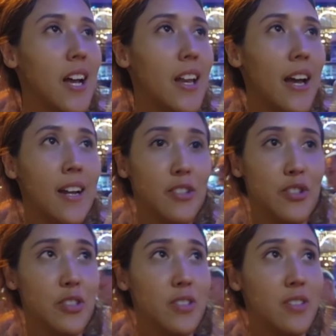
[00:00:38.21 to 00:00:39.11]
And I.
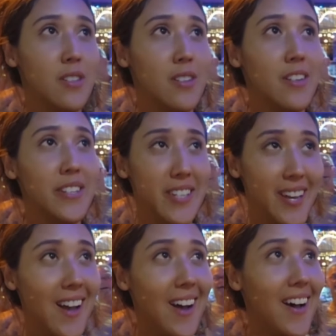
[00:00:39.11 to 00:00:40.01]
Me?
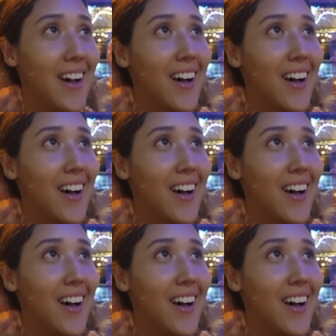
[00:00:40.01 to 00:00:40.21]
no, no,